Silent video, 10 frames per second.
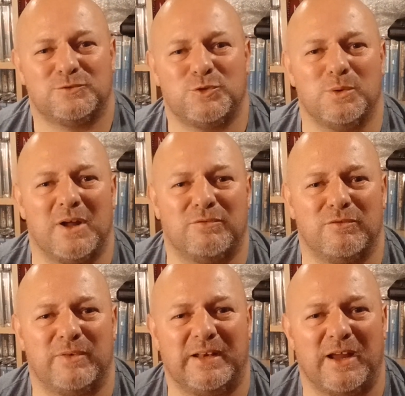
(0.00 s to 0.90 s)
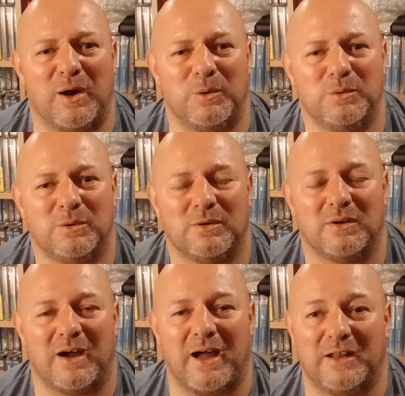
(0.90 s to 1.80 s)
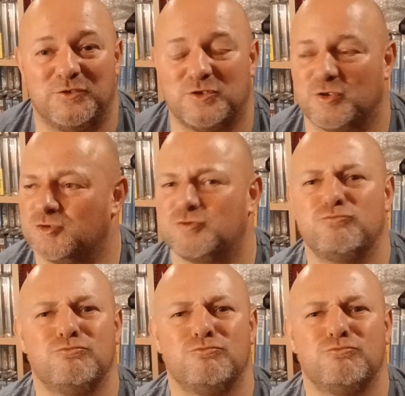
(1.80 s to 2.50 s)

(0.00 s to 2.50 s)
do another video and just